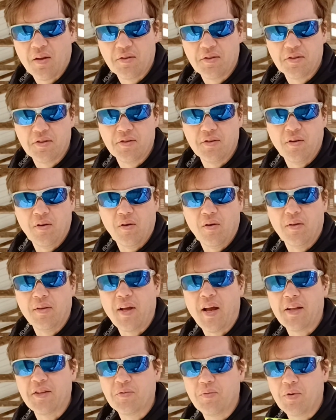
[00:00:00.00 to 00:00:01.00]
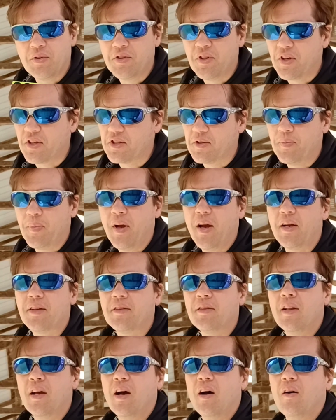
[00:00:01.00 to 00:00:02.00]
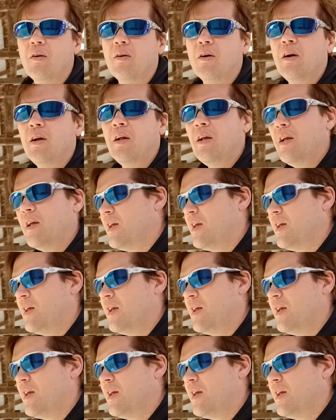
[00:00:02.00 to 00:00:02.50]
So that's what to expect. Now,